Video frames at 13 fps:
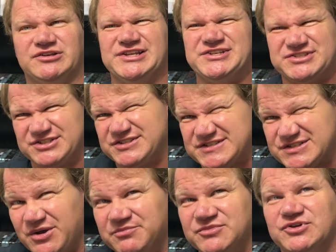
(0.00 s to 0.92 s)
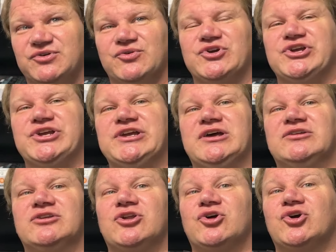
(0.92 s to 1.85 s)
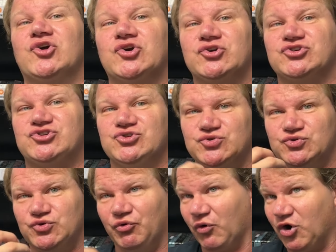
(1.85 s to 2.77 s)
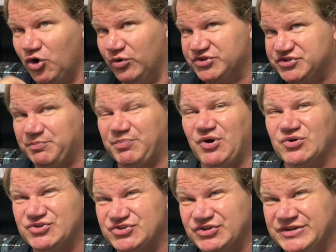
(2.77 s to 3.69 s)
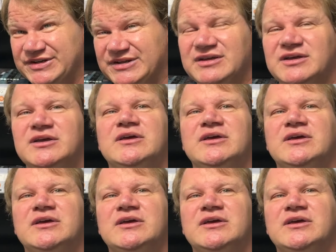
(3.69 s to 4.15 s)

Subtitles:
at least to some degree, and learn to grow as a person.